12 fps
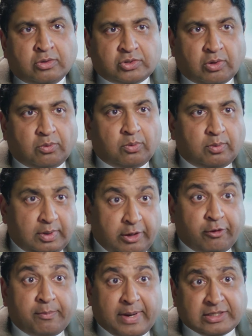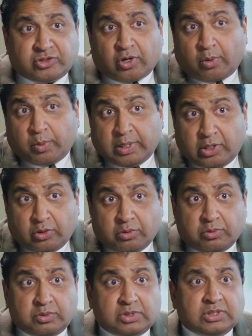So here at MedStar, we
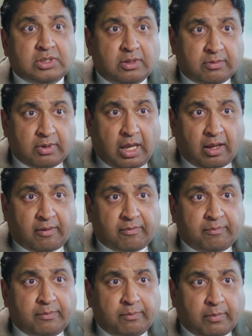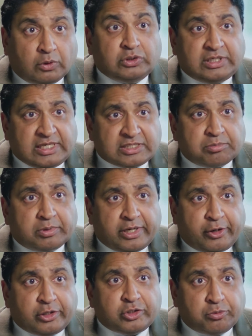use
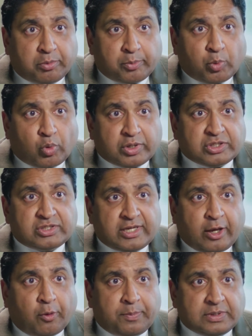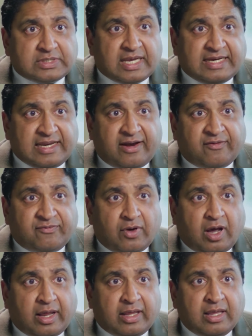multidisciplinary tumor boards to help us
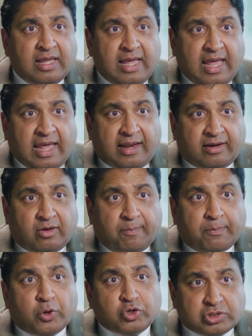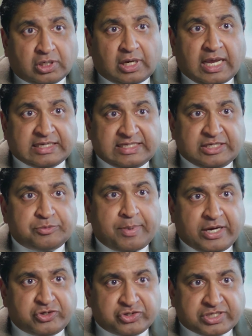identify and personalize each
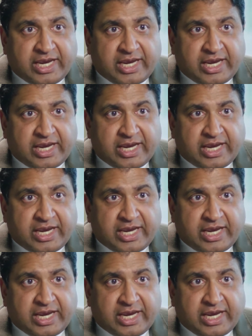patient's